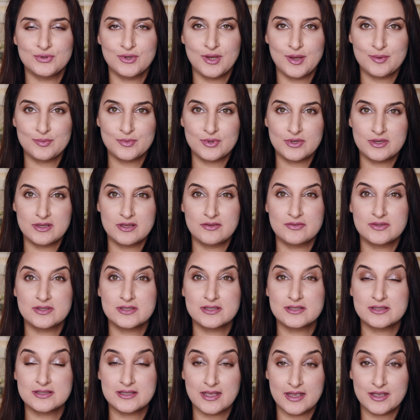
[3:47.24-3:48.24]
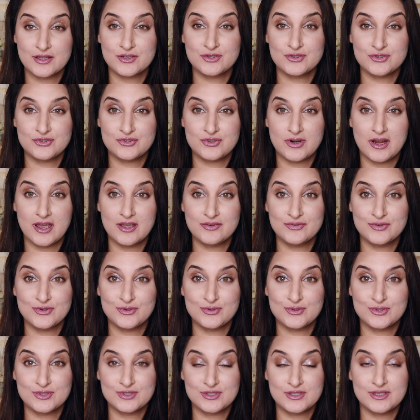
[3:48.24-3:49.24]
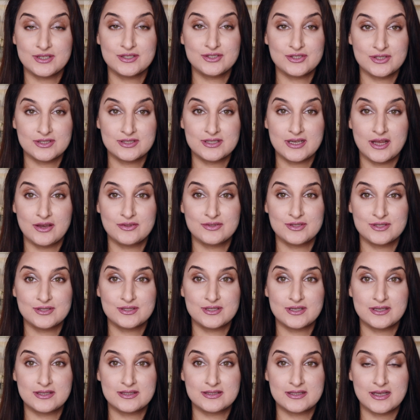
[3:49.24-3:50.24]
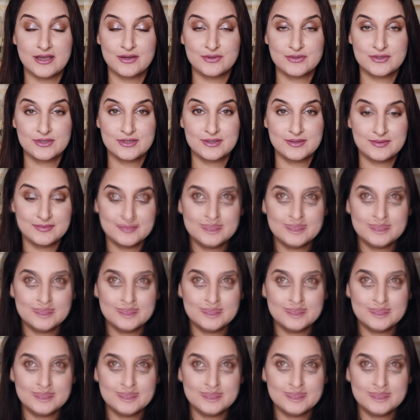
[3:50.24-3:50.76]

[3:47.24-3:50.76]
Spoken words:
I'm going to give this a second to dry for you to see just how this turns out.